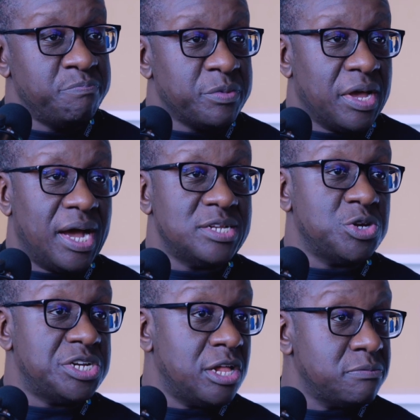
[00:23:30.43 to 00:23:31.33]
And so
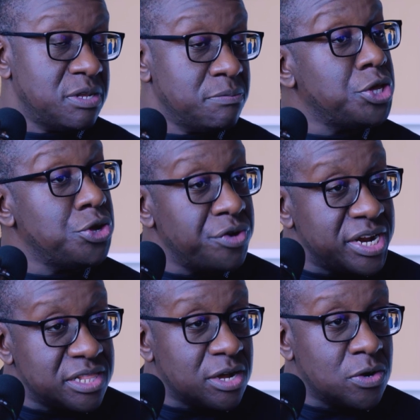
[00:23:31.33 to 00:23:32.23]
it helps them
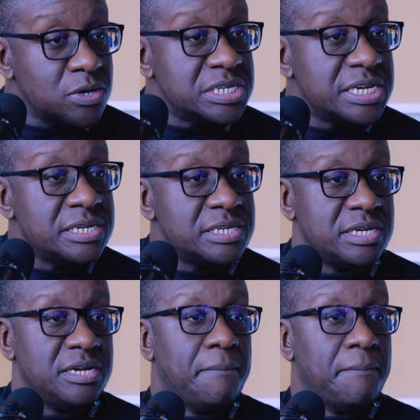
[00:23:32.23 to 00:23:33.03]
curate the content,